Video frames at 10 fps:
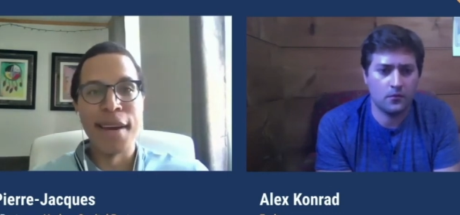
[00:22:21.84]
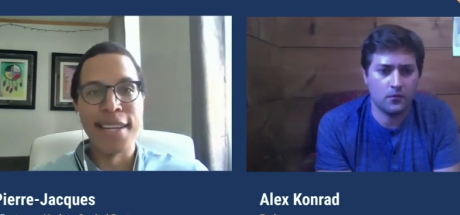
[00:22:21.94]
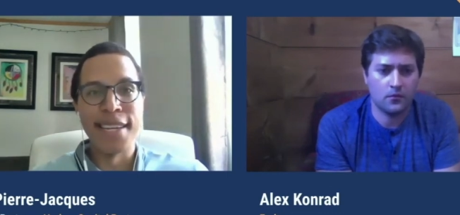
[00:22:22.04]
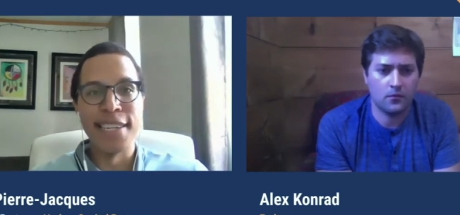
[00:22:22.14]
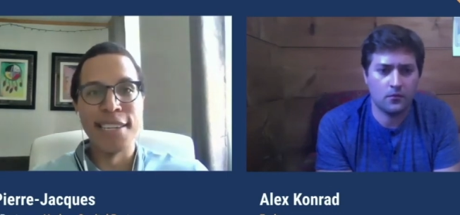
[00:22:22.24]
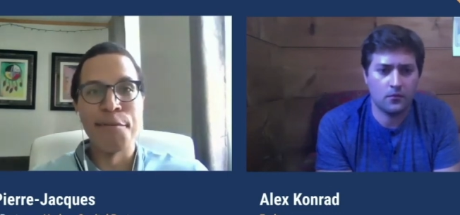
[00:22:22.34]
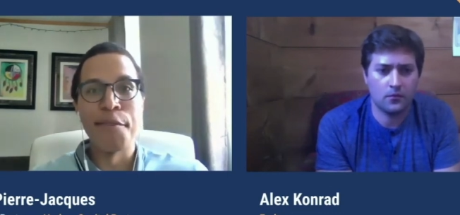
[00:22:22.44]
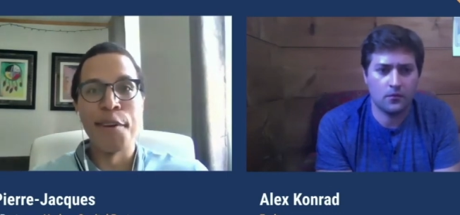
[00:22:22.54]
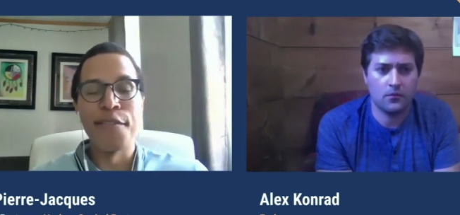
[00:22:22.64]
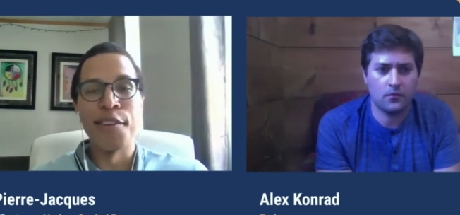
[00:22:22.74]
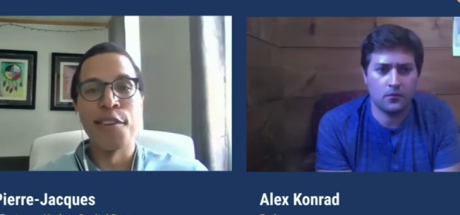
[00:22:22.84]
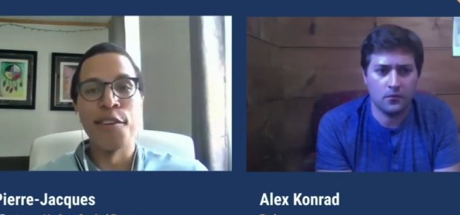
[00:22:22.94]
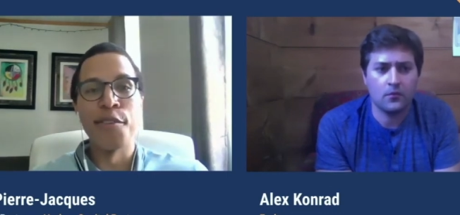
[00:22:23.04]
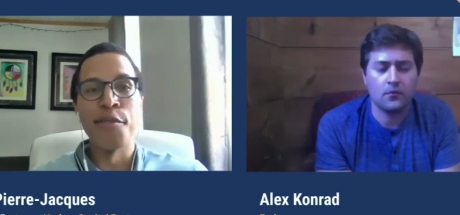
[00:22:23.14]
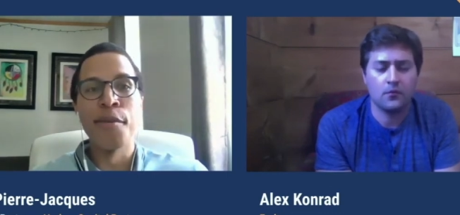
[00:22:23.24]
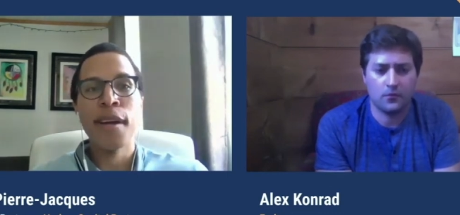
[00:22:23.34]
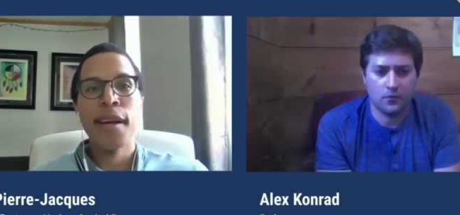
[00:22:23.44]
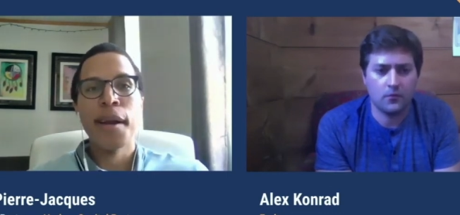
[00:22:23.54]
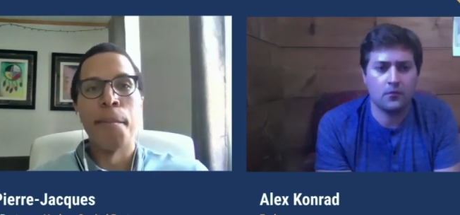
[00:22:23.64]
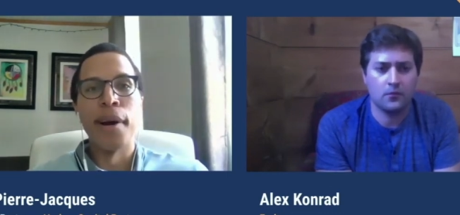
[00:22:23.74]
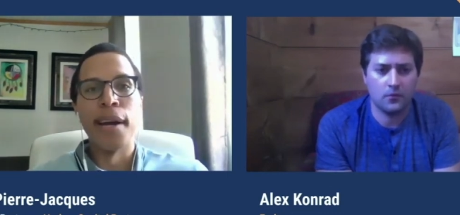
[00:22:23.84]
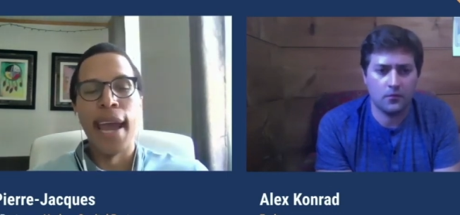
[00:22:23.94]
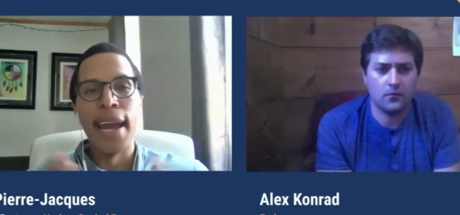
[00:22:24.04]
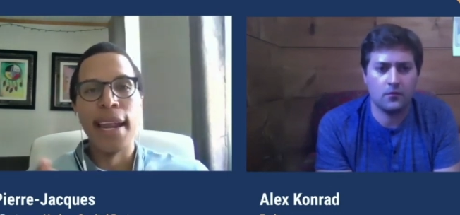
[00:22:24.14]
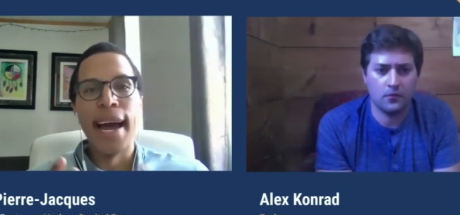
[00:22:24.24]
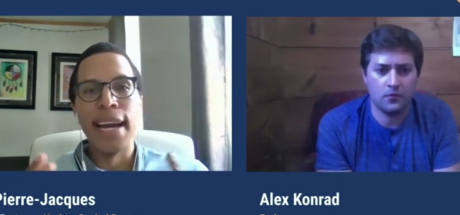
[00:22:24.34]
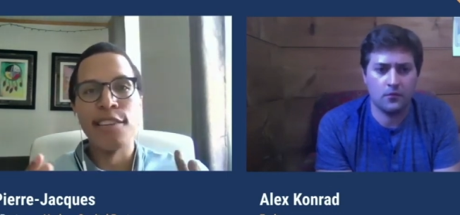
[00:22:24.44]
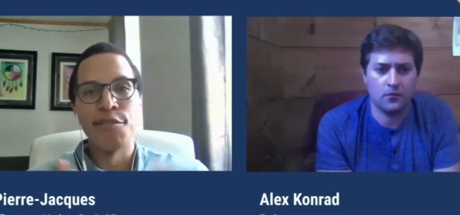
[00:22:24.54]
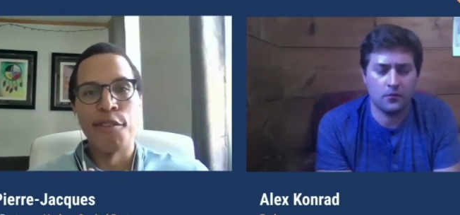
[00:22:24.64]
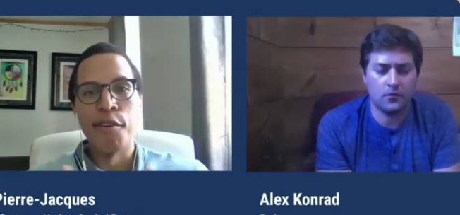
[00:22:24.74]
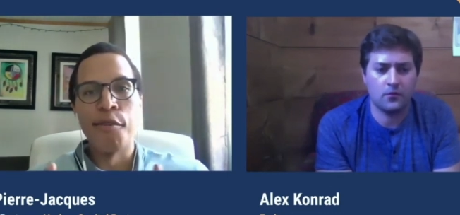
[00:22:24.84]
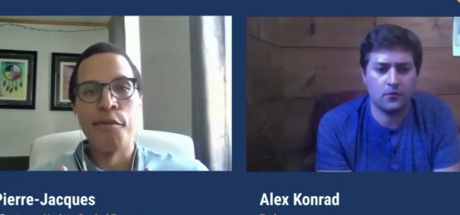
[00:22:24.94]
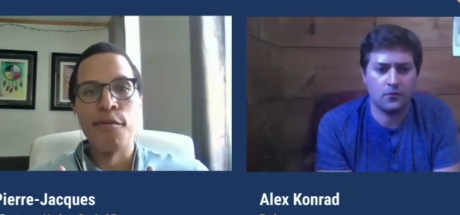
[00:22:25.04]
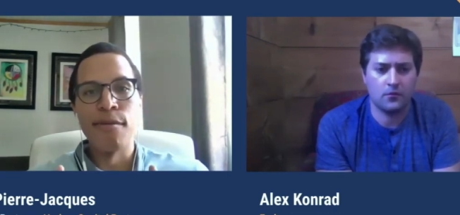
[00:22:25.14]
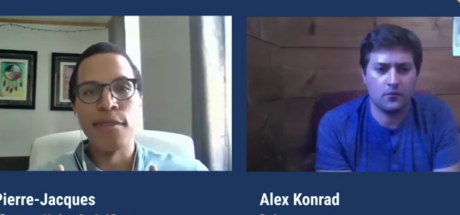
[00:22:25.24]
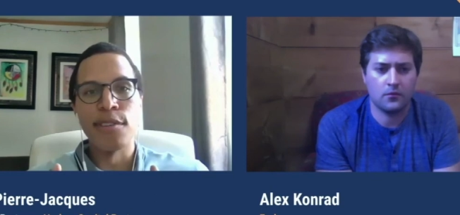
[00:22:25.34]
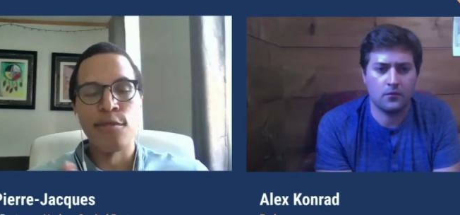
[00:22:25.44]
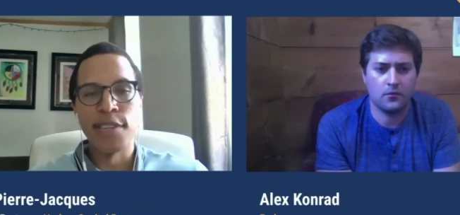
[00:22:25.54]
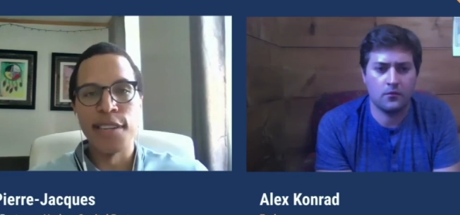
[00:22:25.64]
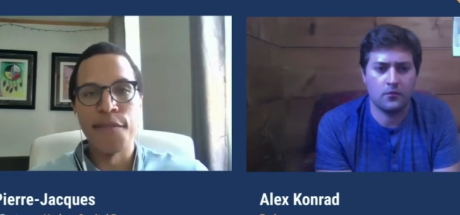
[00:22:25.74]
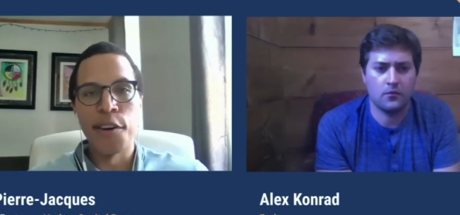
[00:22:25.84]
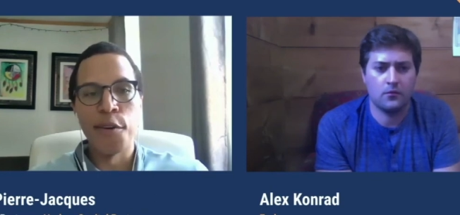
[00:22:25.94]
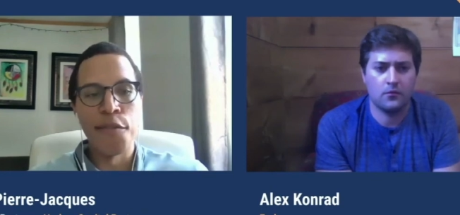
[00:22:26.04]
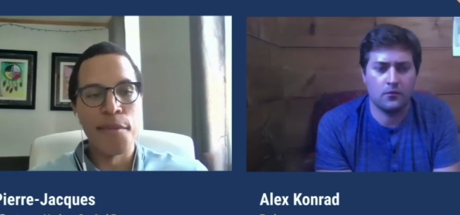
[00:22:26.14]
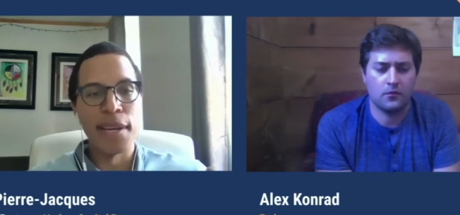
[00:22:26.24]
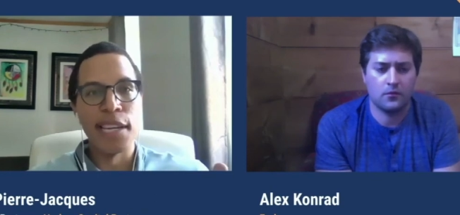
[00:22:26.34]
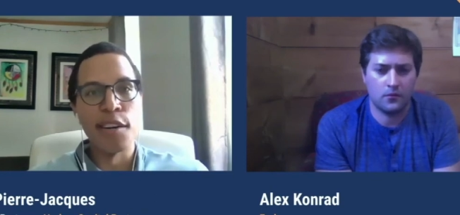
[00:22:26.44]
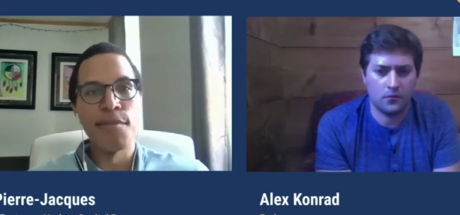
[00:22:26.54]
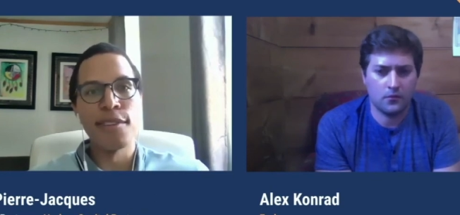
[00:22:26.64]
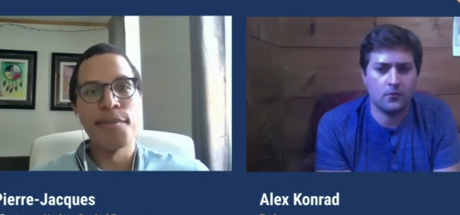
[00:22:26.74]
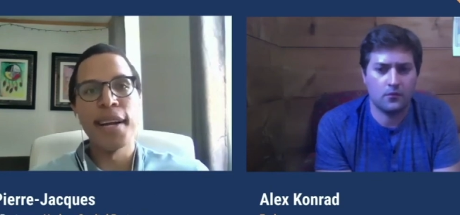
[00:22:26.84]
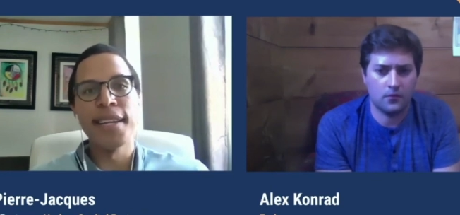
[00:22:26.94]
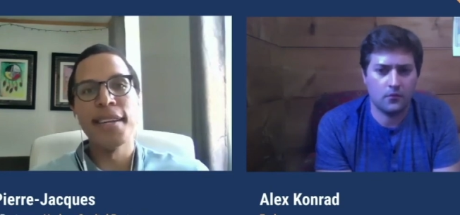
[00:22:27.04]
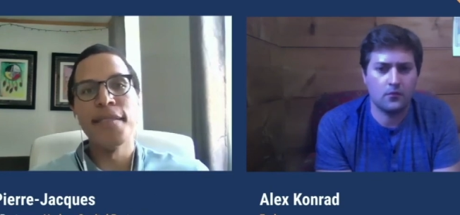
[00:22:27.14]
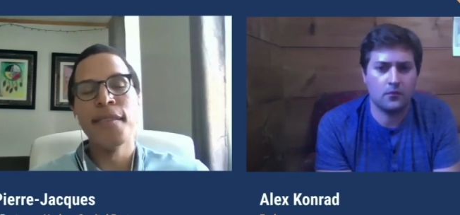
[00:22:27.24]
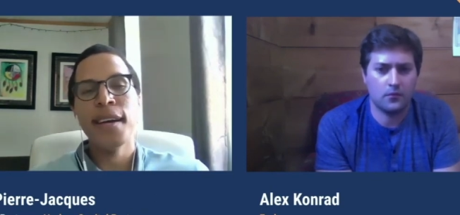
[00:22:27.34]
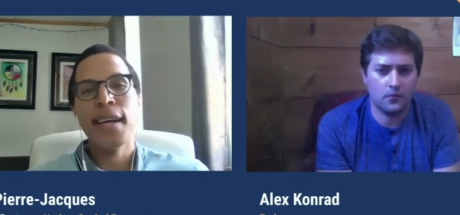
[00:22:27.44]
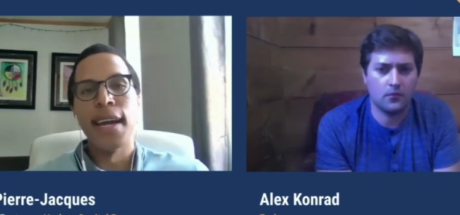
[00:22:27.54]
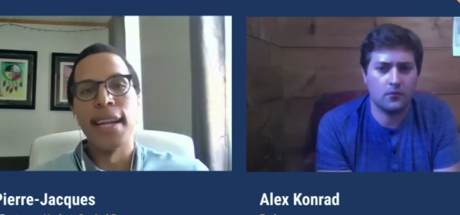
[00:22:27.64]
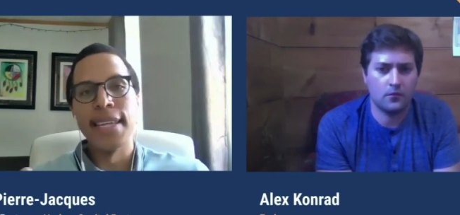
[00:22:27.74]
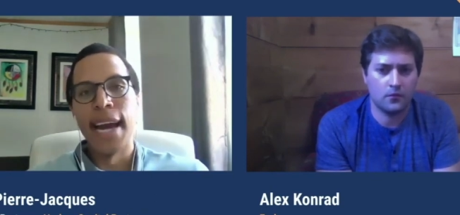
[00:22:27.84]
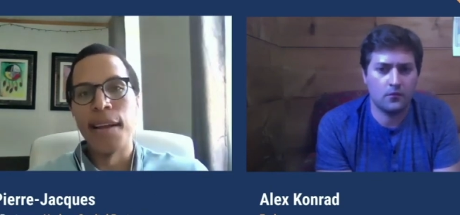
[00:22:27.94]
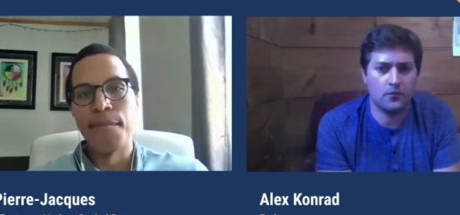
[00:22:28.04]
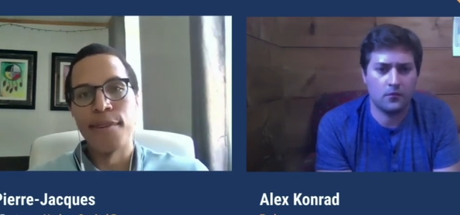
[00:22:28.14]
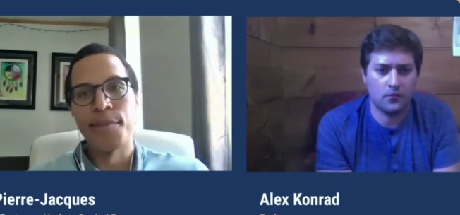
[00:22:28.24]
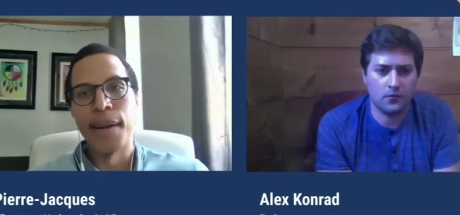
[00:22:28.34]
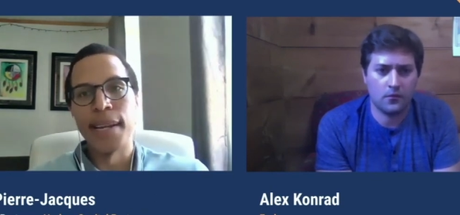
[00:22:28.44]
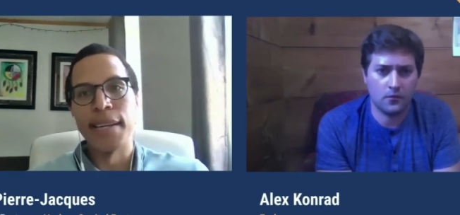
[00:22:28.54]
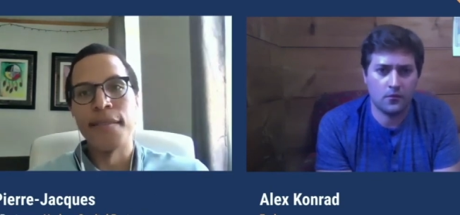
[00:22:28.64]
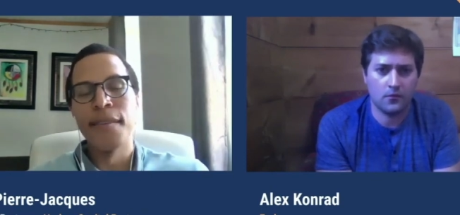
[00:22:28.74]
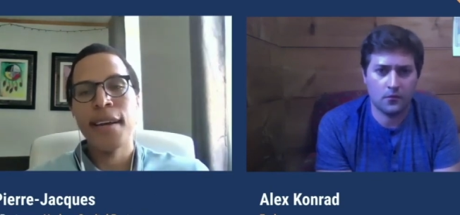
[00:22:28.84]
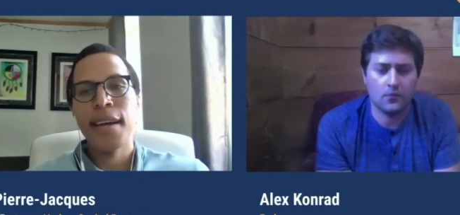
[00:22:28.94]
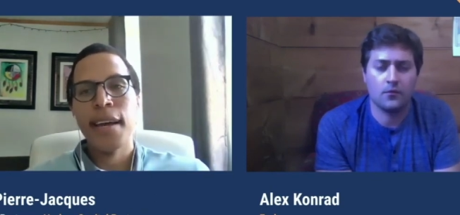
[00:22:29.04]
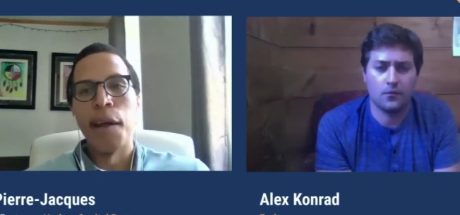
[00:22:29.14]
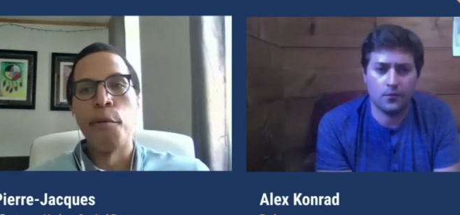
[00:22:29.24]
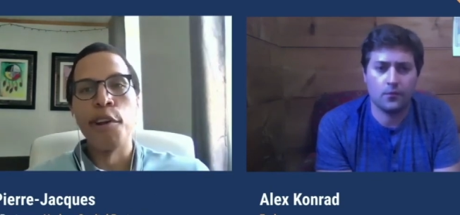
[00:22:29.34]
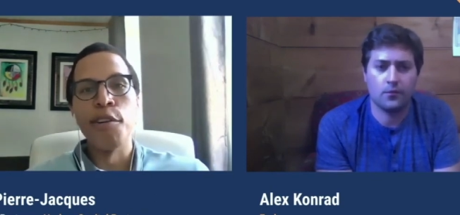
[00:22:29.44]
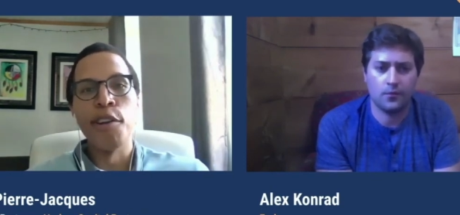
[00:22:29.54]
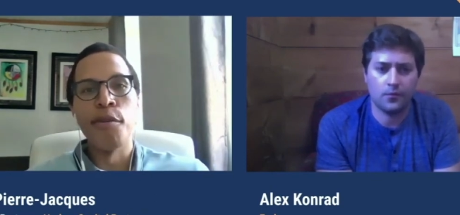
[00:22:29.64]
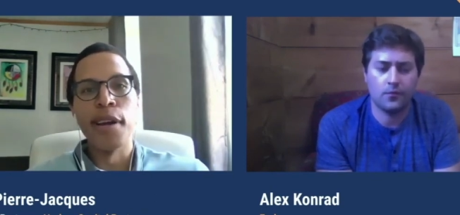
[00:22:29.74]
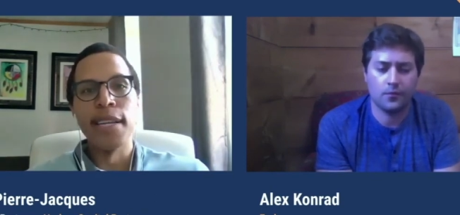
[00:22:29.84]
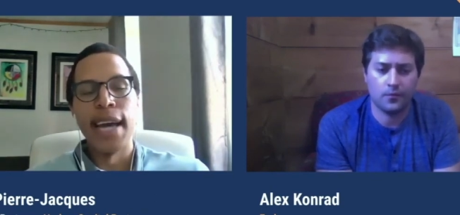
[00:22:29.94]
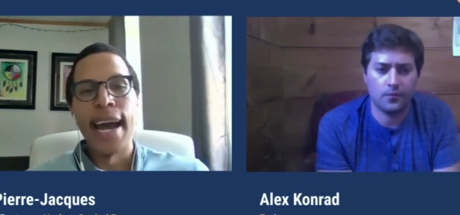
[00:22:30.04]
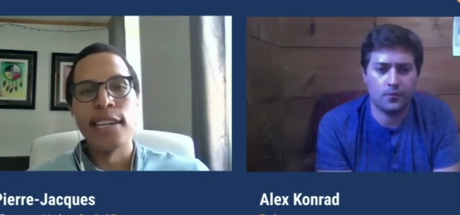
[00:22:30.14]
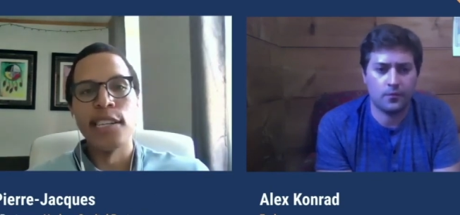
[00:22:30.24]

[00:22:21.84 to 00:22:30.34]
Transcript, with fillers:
Speaker 1: meditation, whatever you have to do, but analyze your own sourcing funnel from a deal perspective and a talent perspective. And what are you doing to